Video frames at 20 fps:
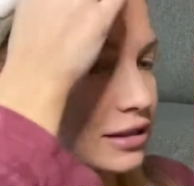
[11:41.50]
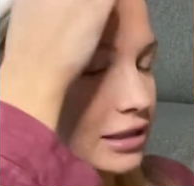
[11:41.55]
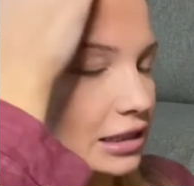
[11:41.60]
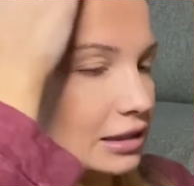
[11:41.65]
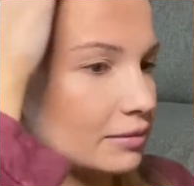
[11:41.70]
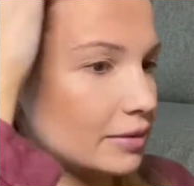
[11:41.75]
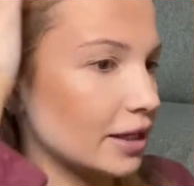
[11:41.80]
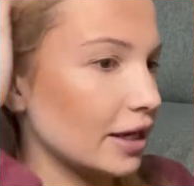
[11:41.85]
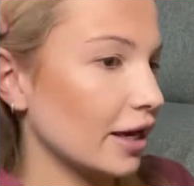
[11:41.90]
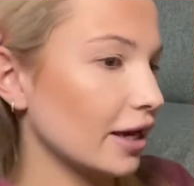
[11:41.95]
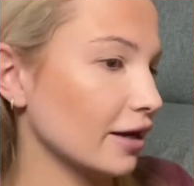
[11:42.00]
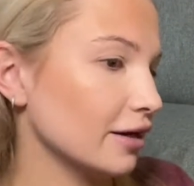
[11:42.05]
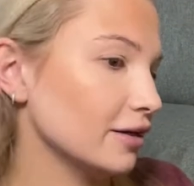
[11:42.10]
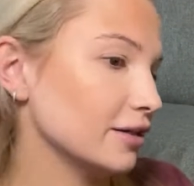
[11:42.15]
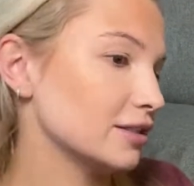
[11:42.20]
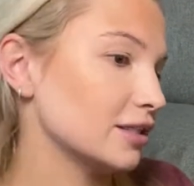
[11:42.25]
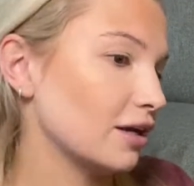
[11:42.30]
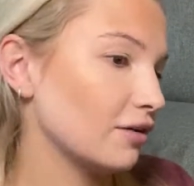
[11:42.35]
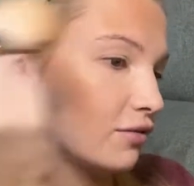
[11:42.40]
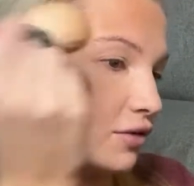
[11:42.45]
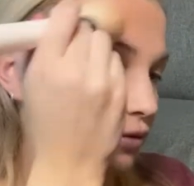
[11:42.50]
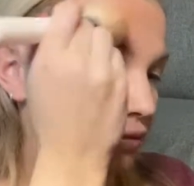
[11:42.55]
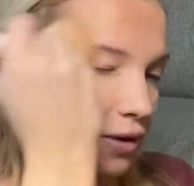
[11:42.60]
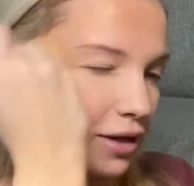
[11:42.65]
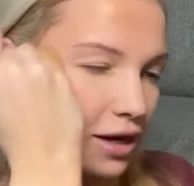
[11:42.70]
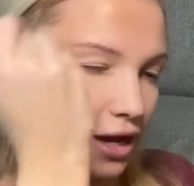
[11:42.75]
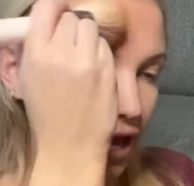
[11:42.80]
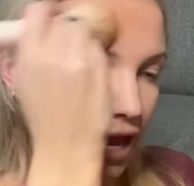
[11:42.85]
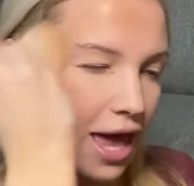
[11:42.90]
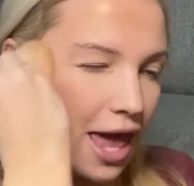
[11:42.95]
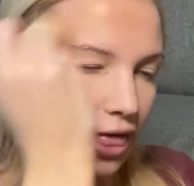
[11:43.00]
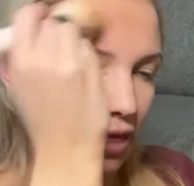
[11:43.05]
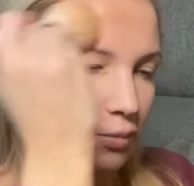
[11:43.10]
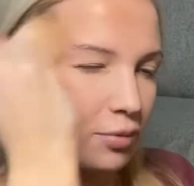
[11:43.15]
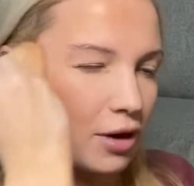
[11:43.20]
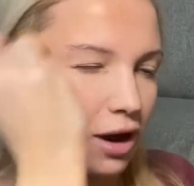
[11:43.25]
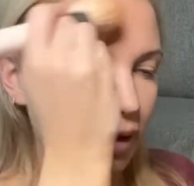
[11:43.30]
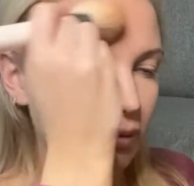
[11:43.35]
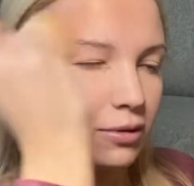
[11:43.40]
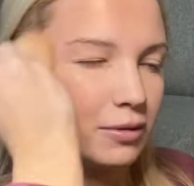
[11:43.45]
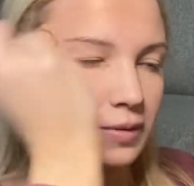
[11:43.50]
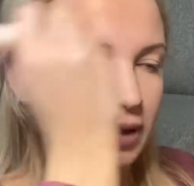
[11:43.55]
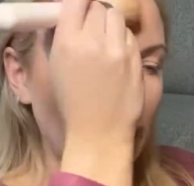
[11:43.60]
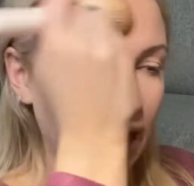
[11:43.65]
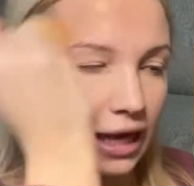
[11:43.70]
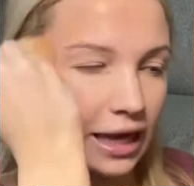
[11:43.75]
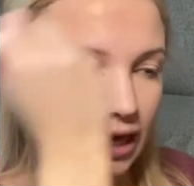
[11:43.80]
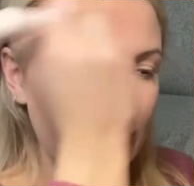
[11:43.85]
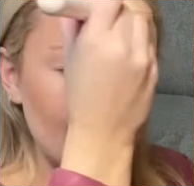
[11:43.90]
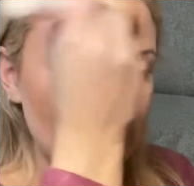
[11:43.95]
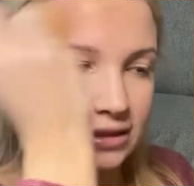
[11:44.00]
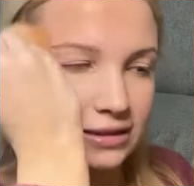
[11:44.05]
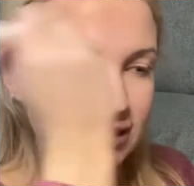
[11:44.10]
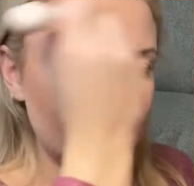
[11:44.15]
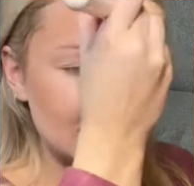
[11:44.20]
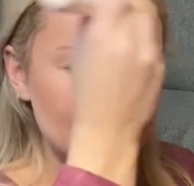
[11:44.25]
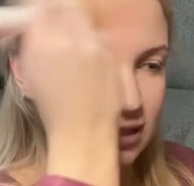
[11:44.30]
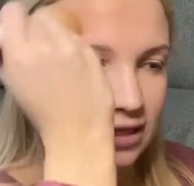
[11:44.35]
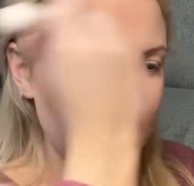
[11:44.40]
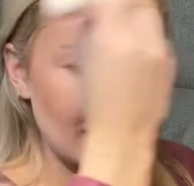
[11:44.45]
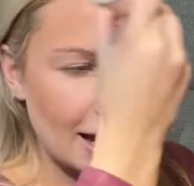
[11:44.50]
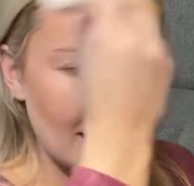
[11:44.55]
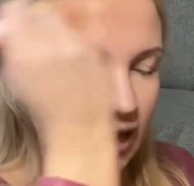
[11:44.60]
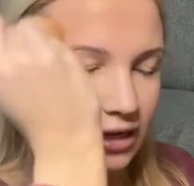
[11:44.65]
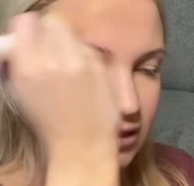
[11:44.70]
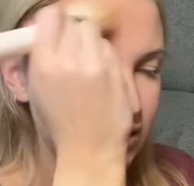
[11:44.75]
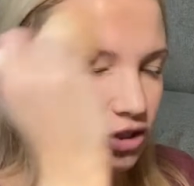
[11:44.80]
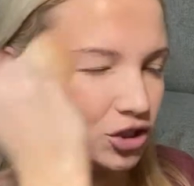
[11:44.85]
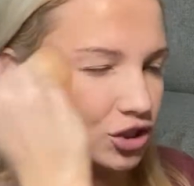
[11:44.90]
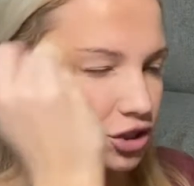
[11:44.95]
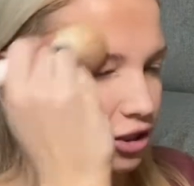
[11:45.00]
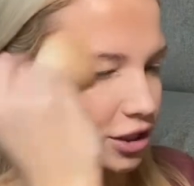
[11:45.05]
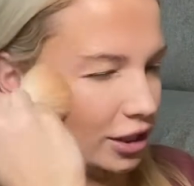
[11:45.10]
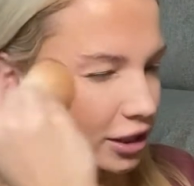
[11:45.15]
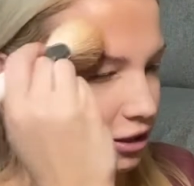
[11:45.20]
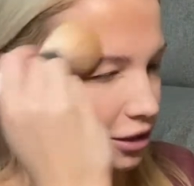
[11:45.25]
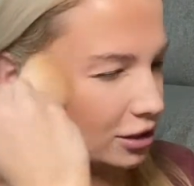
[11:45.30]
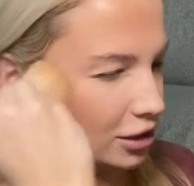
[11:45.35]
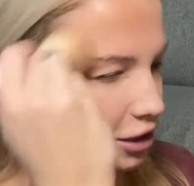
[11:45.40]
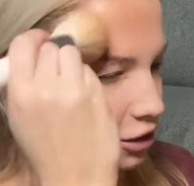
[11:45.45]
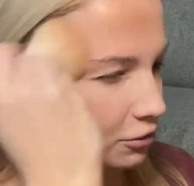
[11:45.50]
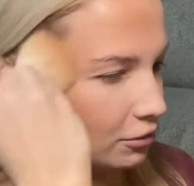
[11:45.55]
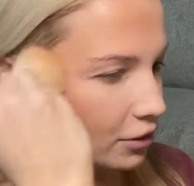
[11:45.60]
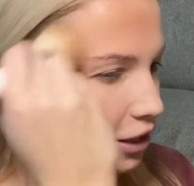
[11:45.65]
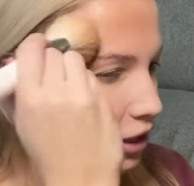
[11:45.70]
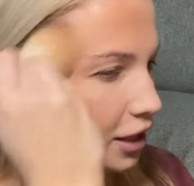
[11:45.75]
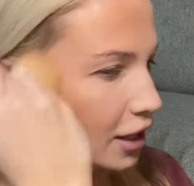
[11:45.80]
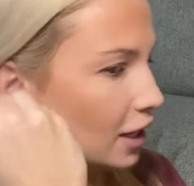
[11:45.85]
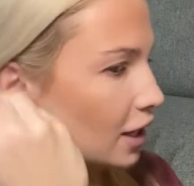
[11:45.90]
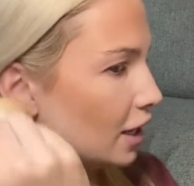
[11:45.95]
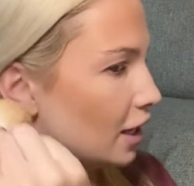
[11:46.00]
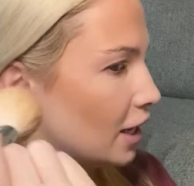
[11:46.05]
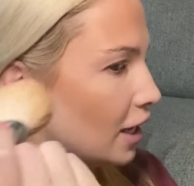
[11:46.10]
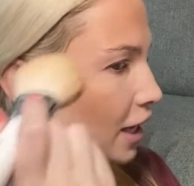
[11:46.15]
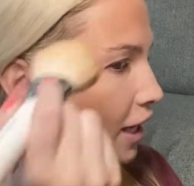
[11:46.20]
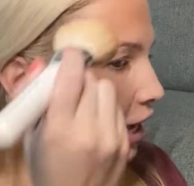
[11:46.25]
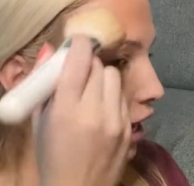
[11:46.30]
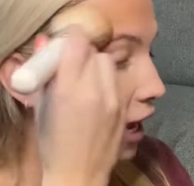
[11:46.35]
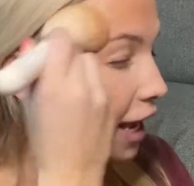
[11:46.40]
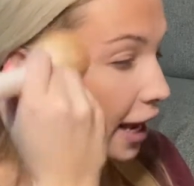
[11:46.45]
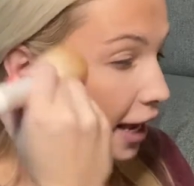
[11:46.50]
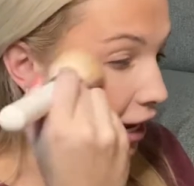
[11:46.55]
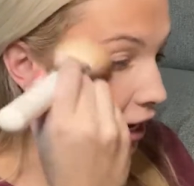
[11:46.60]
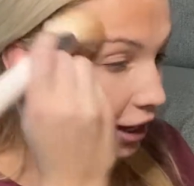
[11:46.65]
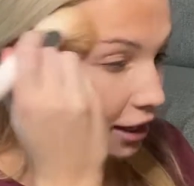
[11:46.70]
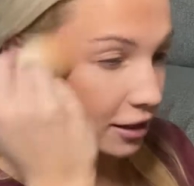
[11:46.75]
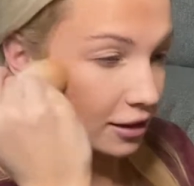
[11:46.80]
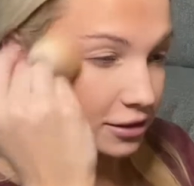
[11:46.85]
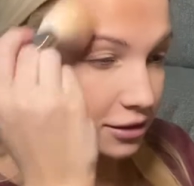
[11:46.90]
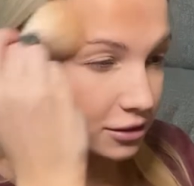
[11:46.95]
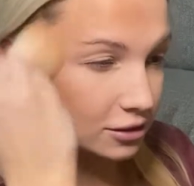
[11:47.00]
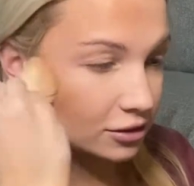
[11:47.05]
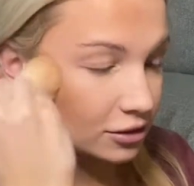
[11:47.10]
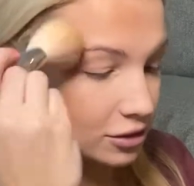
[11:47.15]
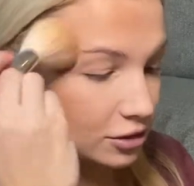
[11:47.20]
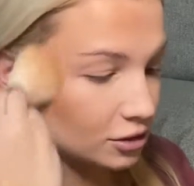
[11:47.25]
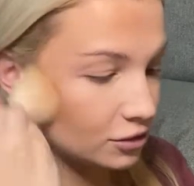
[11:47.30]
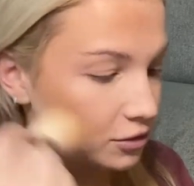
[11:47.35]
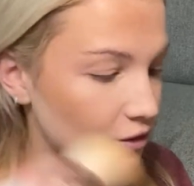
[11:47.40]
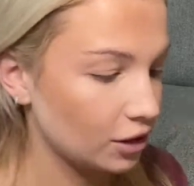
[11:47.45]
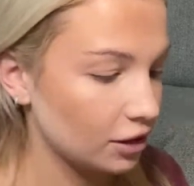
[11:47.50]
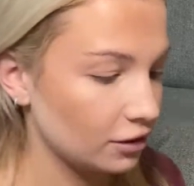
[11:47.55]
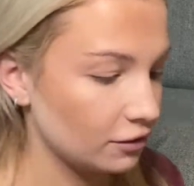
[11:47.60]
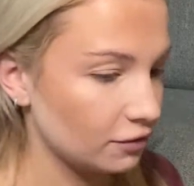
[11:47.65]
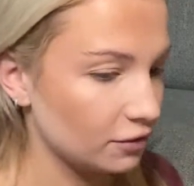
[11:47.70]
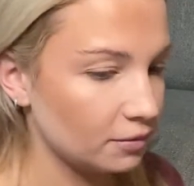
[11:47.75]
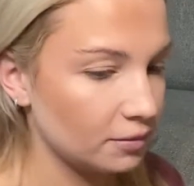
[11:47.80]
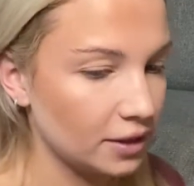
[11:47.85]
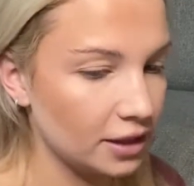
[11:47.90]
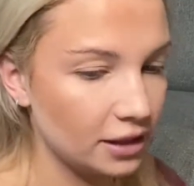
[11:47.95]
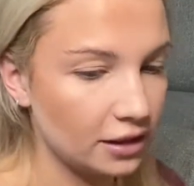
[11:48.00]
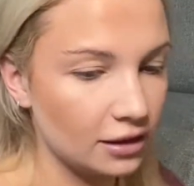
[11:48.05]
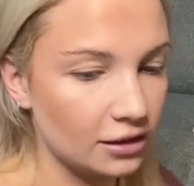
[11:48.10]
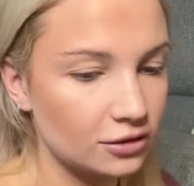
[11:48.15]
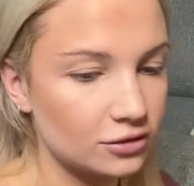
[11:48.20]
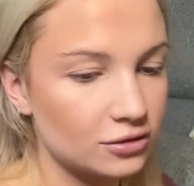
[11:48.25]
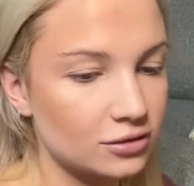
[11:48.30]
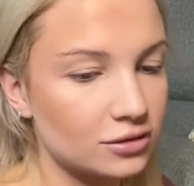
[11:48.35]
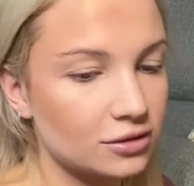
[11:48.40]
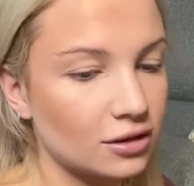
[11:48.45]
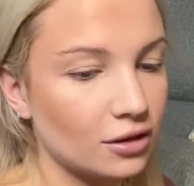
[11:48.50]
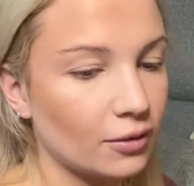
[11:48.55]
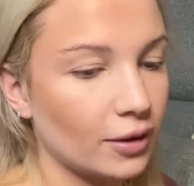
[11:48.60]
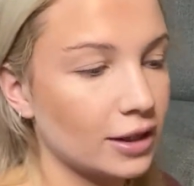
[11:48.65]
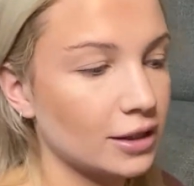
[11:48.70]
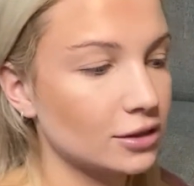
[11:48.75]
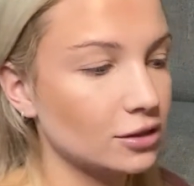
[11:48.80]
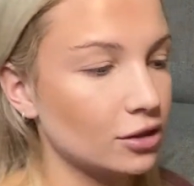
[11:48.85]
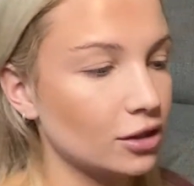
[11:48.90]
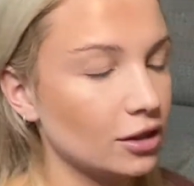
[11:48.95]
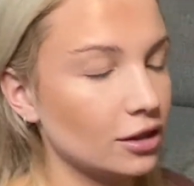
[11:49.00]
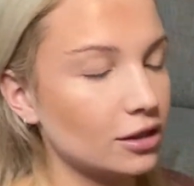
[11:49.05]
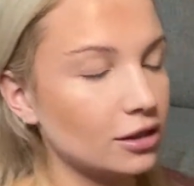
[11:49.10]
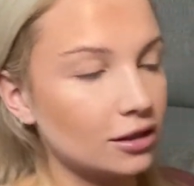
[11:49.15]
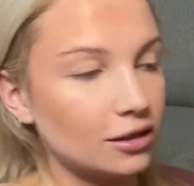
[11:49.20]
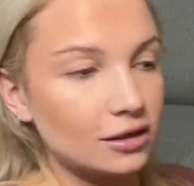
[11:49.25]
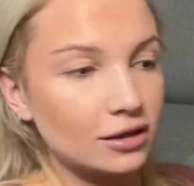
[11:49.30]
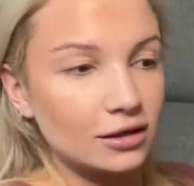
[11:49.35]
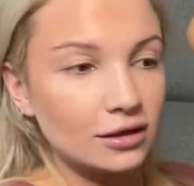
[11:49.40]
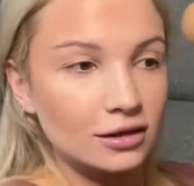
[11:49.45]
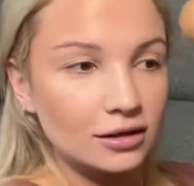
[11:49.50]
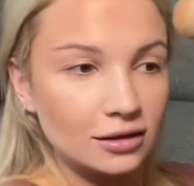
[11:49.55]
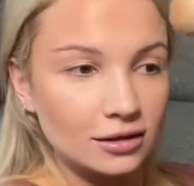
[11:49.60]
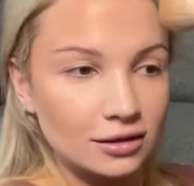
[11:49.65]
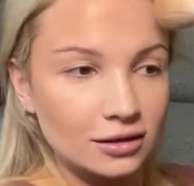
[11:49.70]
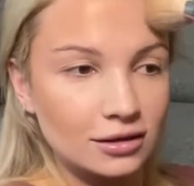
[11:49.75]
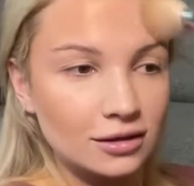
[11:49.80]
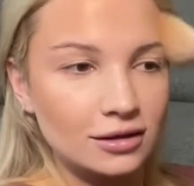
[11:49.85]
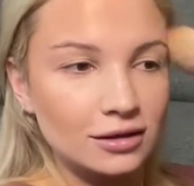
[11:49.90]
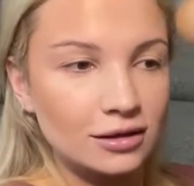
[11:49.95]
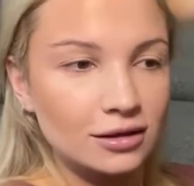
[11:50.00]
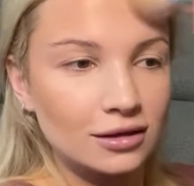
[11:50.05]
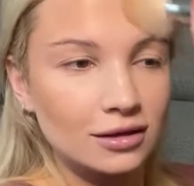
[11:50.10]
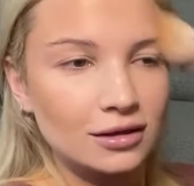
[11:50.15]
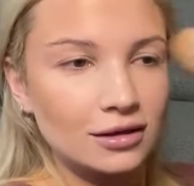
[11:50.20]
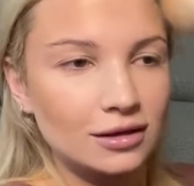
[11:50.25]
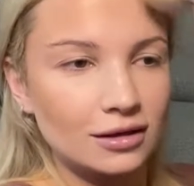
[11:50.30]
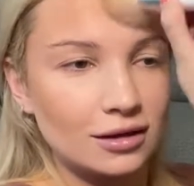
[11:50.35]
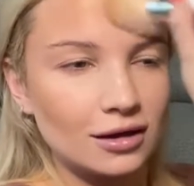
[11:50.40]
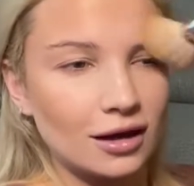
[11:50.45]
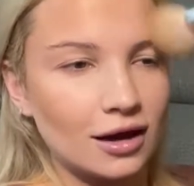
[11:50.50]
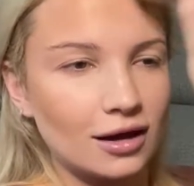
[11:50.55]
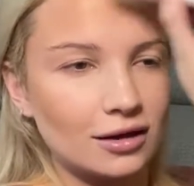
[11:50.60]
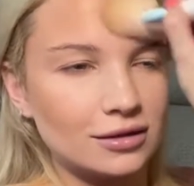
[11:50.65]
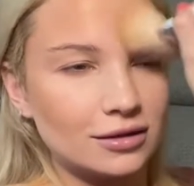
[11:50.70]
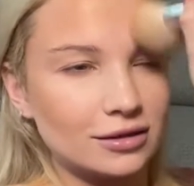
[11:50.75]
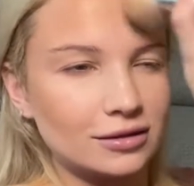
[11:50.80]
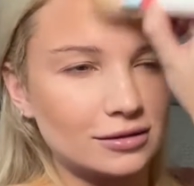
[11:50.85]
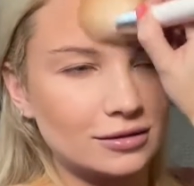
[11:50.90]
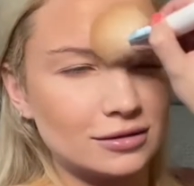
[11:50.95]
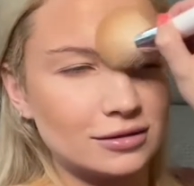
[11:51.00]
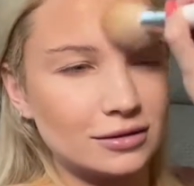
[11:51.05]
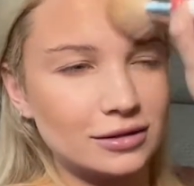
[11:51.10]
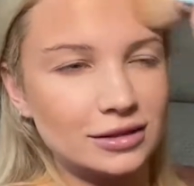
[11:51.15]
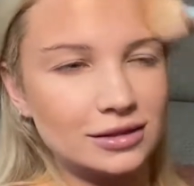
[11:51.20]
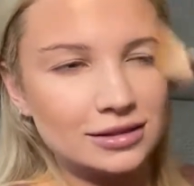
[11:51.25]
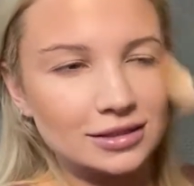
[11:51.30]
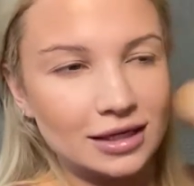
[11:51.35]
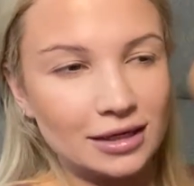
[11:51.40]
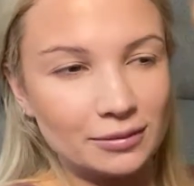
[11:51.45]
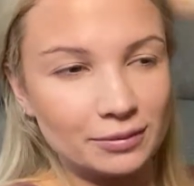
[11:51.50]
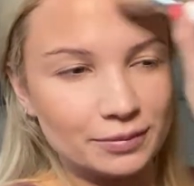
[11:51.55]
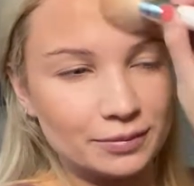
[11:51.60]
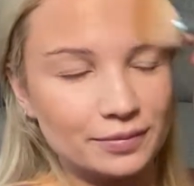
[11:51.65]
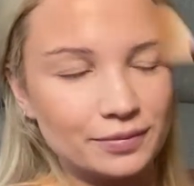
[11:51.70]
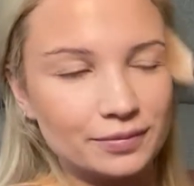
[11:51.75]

My hair is everywhere. The problem is it has a sheen to it and it's a little too dark for me, so I look a little insane.